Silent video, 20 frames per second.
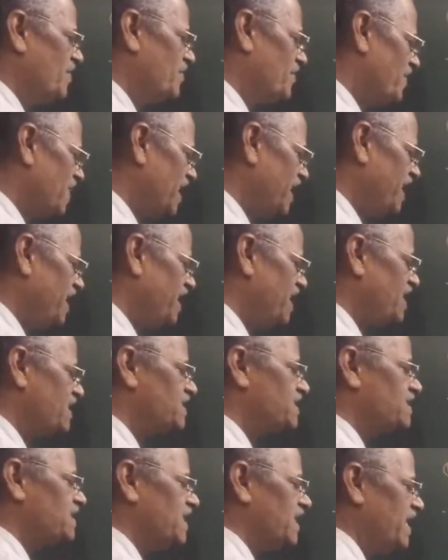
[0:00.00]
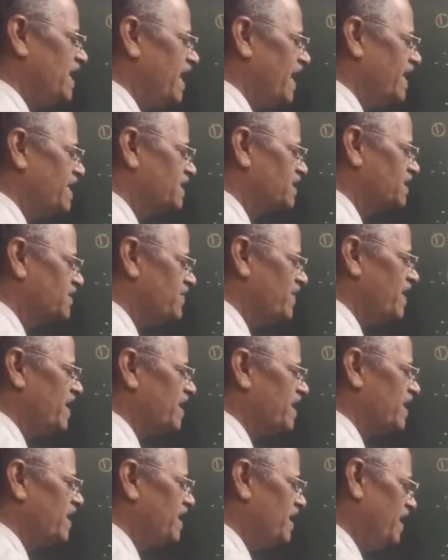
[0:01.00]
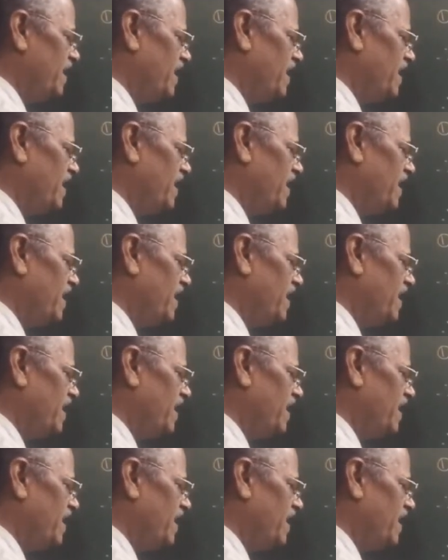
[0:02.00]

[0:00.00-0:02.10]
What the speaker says: minus x square,